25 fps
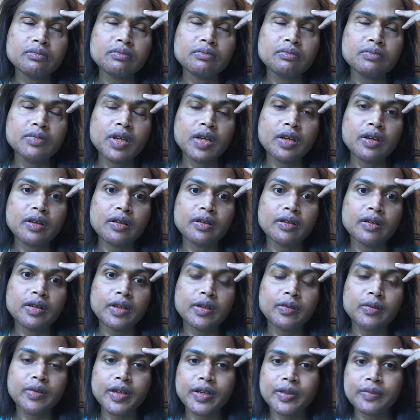yeah,
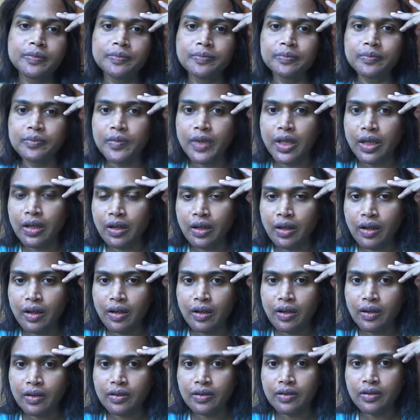anyway.
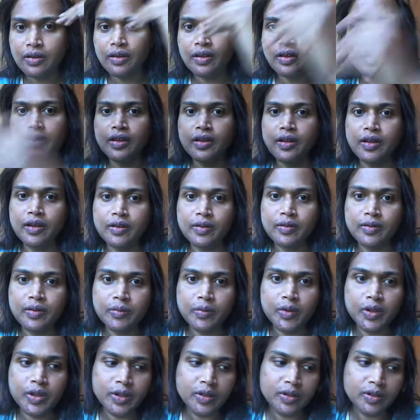So I am going to I'm
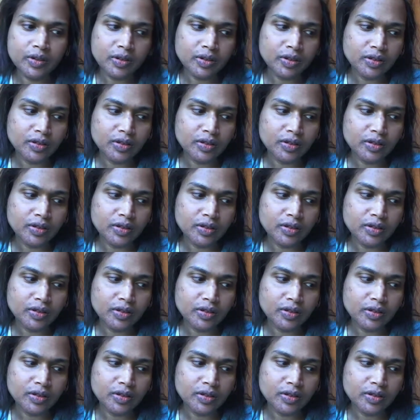gonna